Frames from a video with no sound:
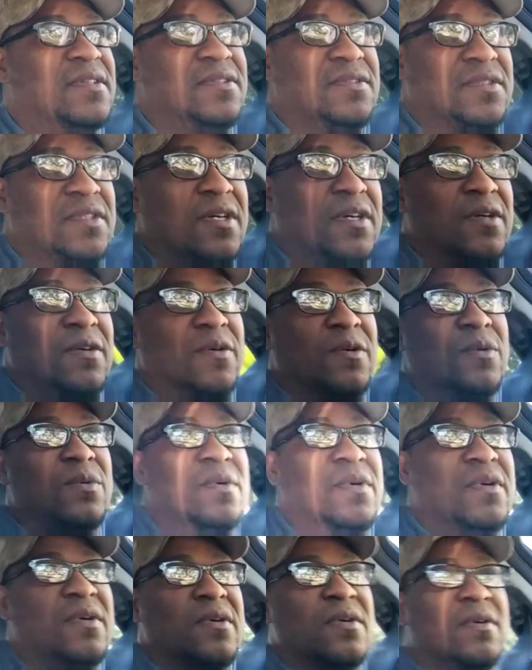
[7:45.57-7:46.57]

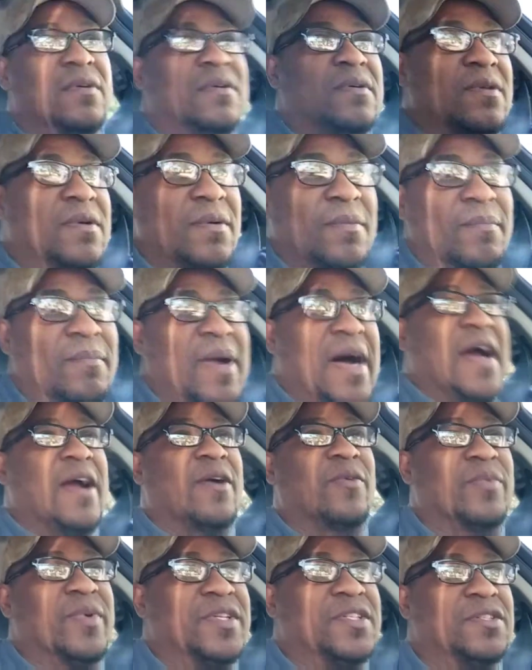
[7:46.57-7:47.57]
So
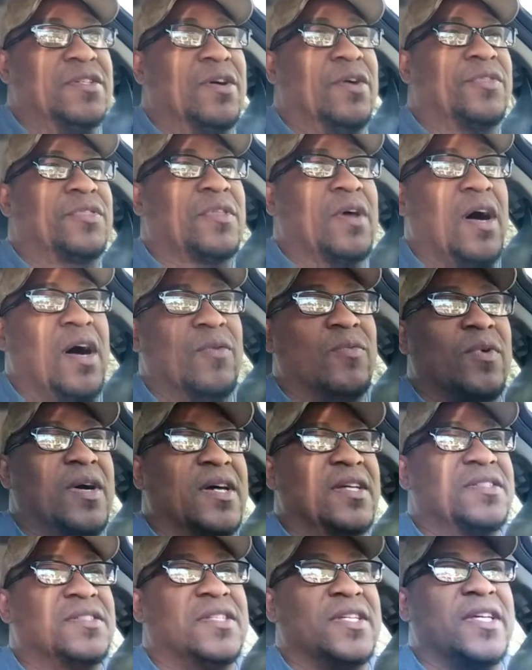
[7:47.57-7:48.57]
my original thought
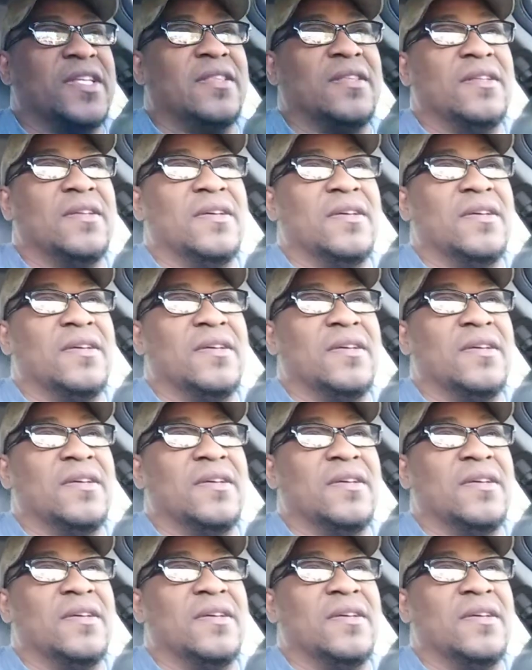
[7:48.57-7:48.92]
was that